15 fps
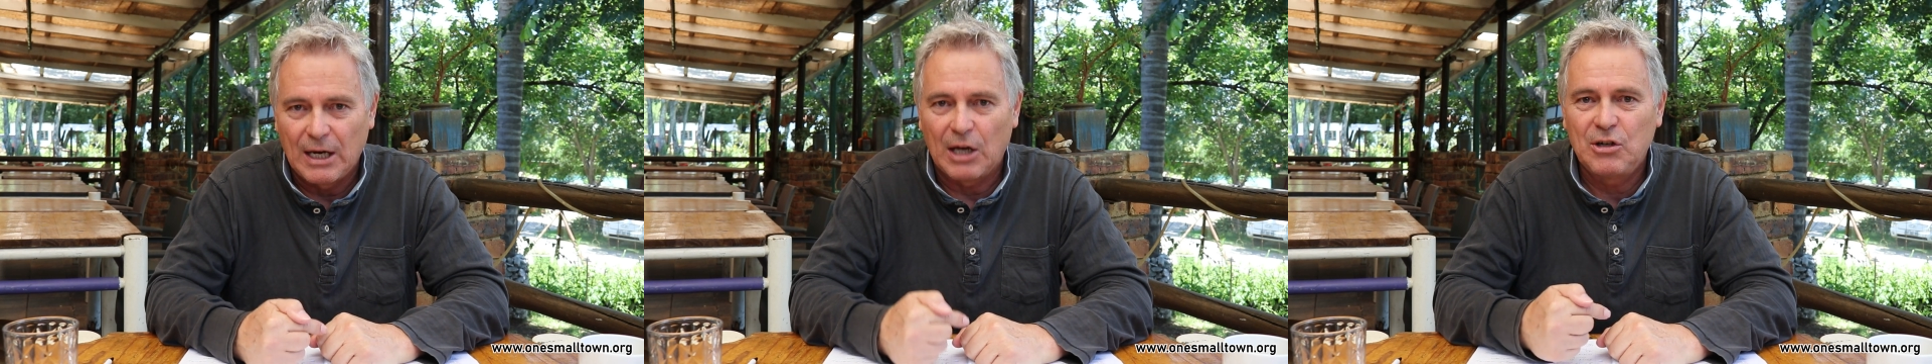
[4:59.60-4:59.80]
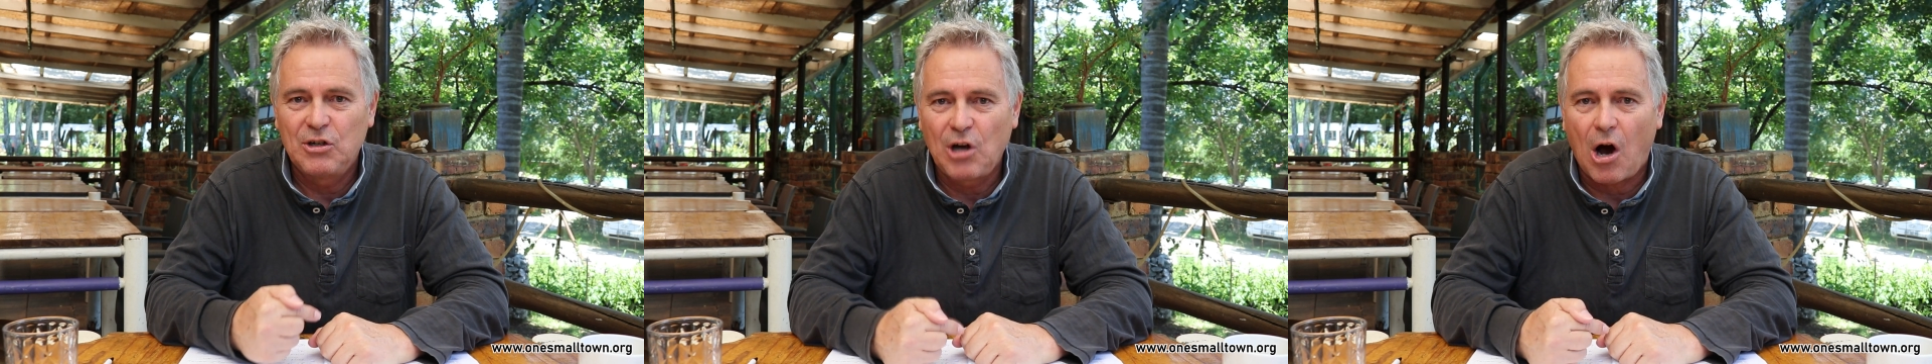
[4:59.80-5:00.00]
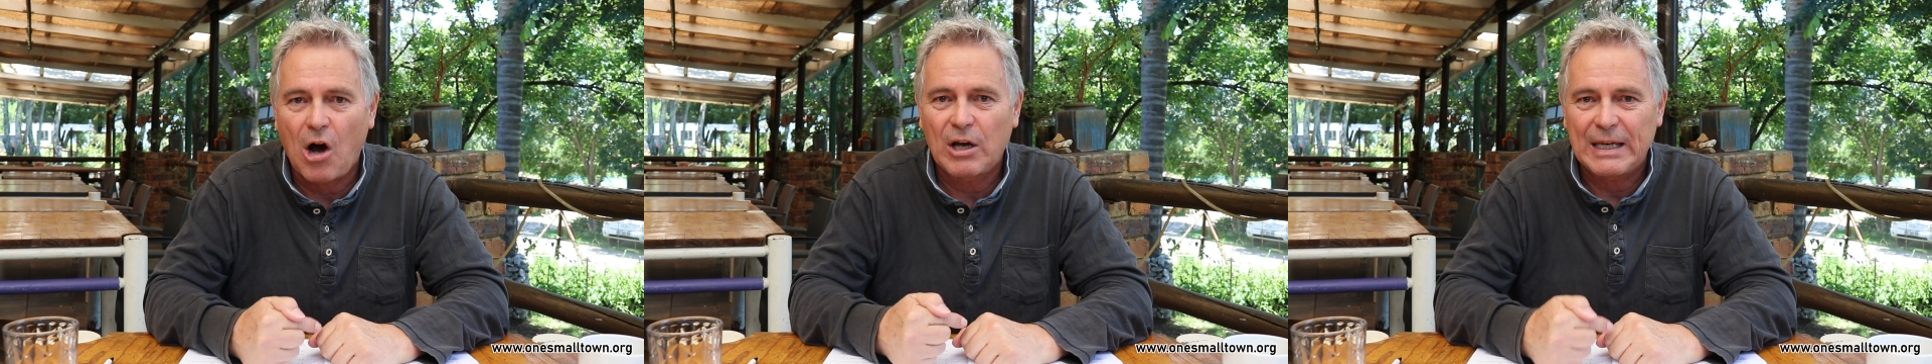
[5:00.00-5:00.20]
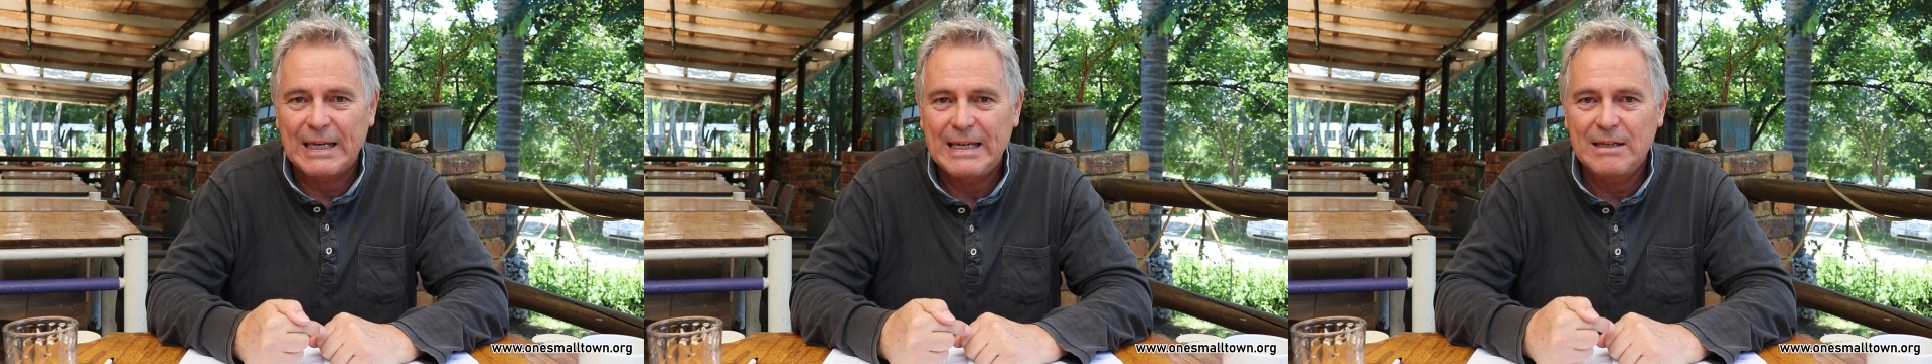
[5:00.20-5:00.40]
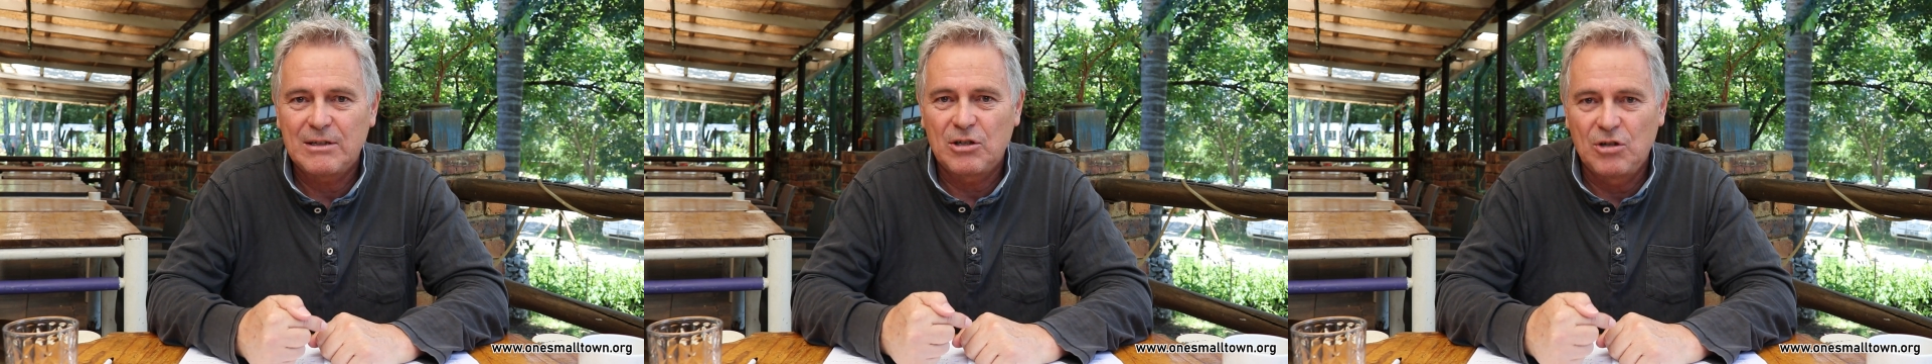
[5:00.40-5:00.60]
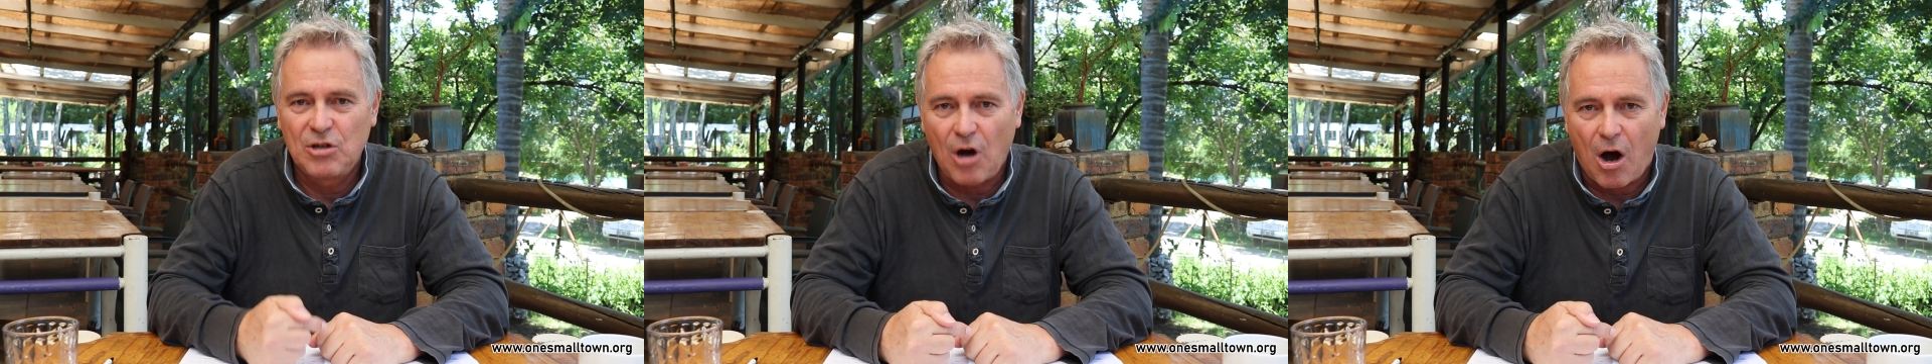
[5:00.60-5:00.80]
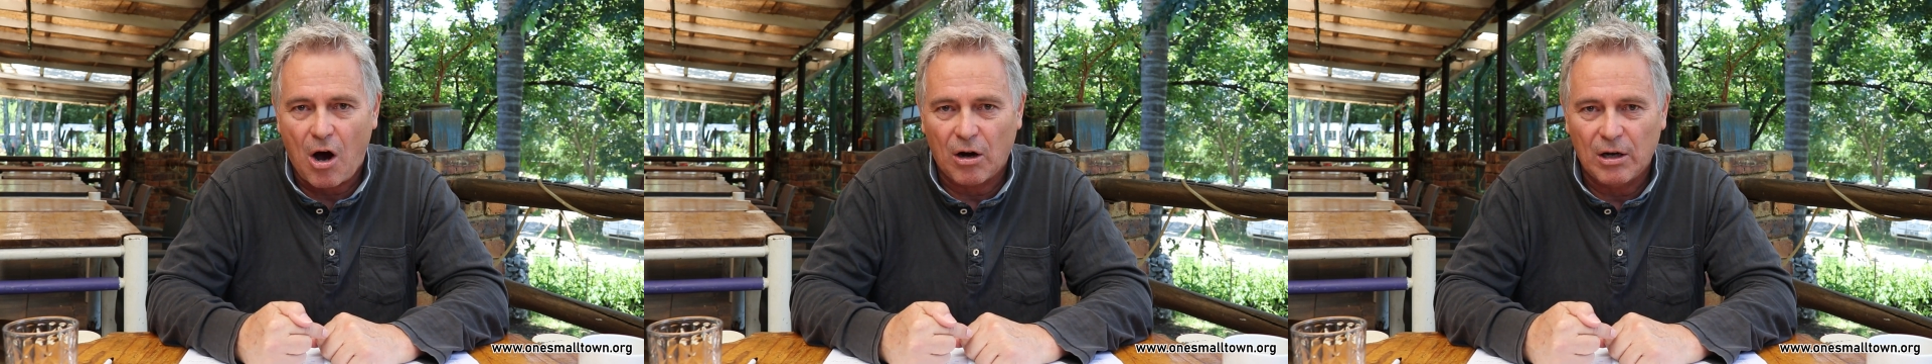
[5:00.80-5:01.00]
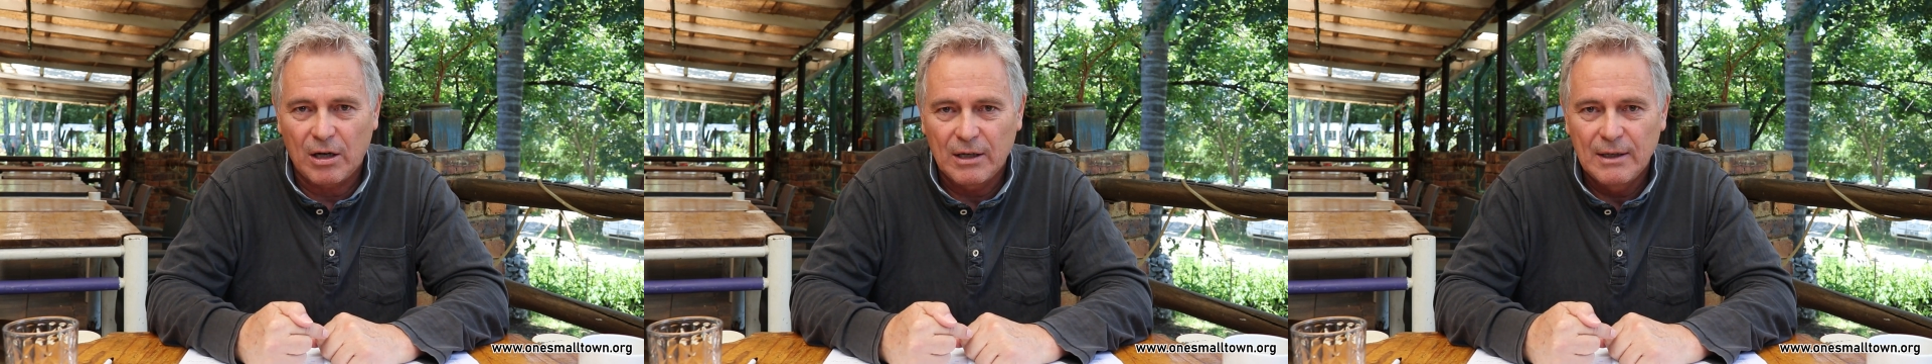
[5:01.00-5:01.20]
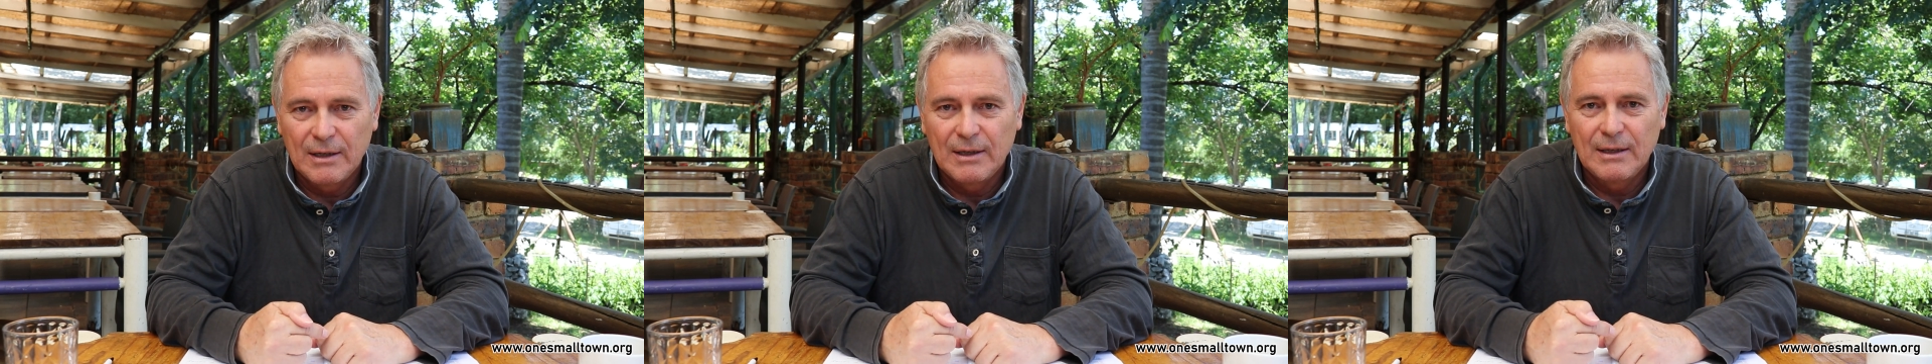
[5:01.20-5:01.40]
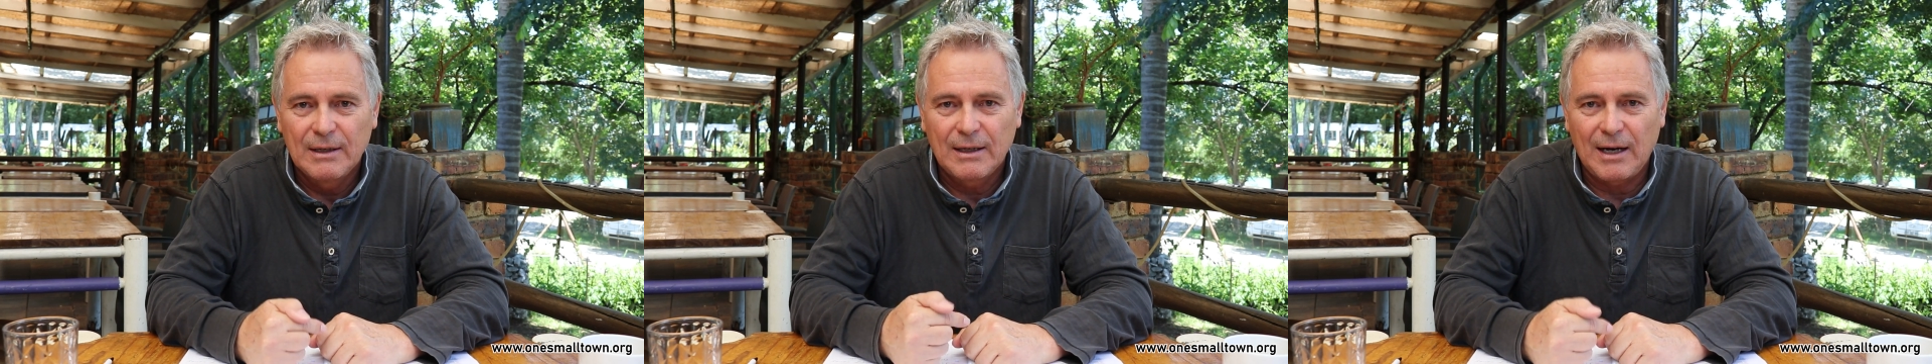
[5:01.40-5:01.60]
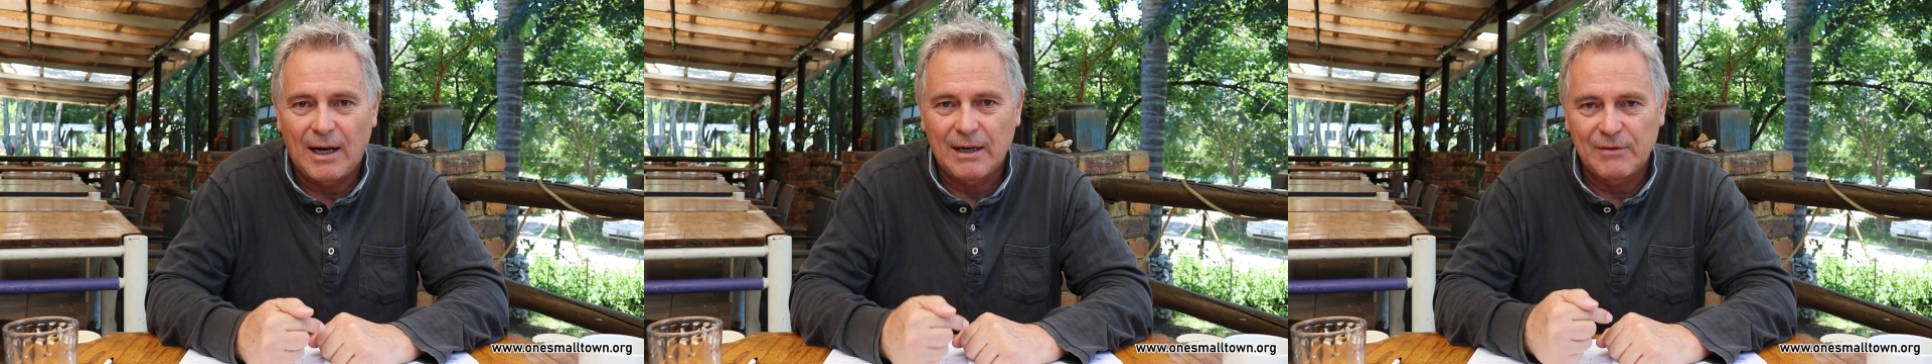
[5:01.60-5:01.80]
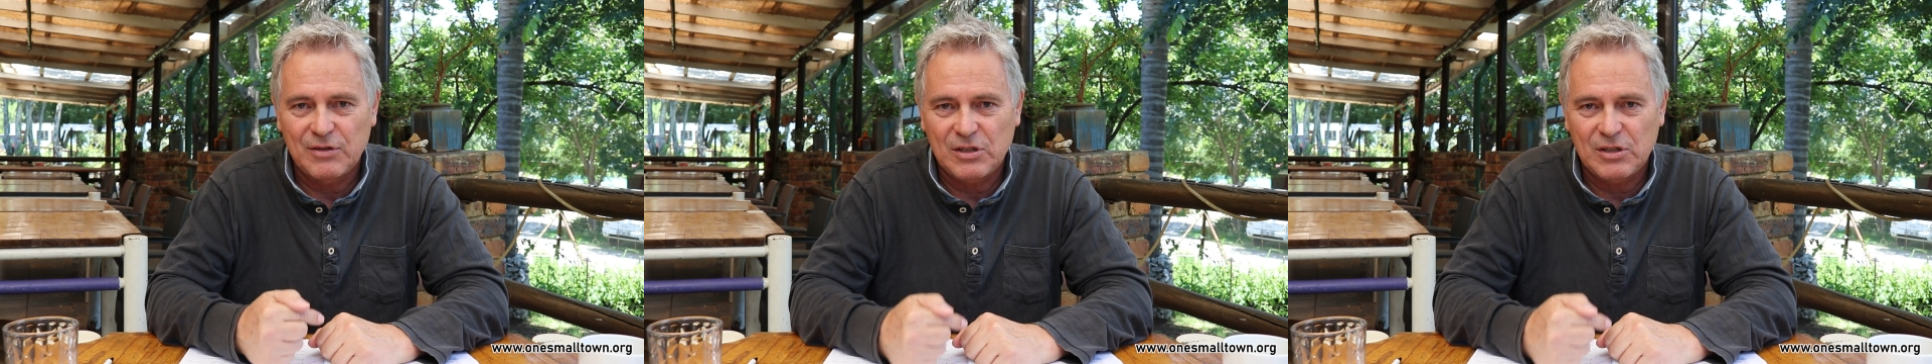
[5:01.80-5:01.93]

A dog-eat-dog kind of